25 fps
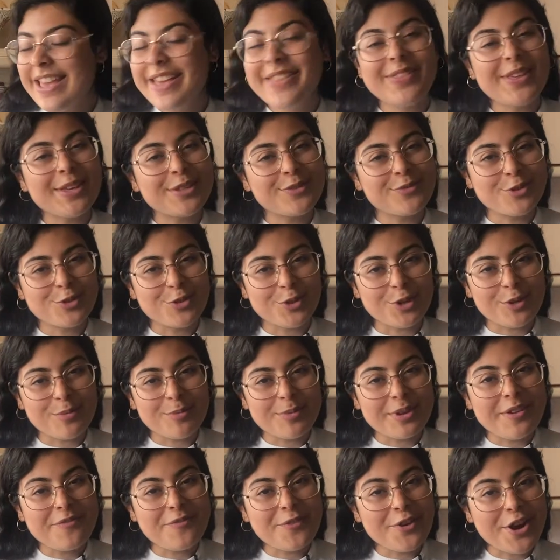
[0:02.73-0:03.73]
Thanks for joining me
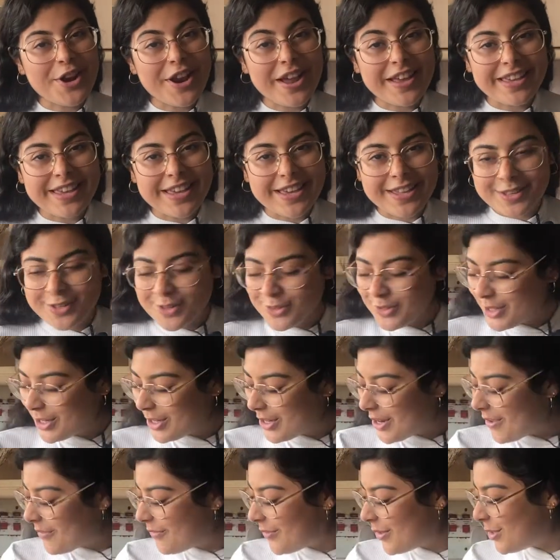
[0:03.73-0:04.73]
for yet
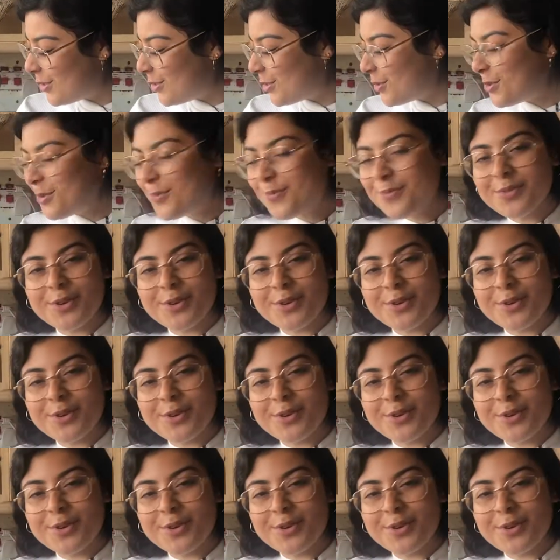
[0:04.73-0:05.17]
another video,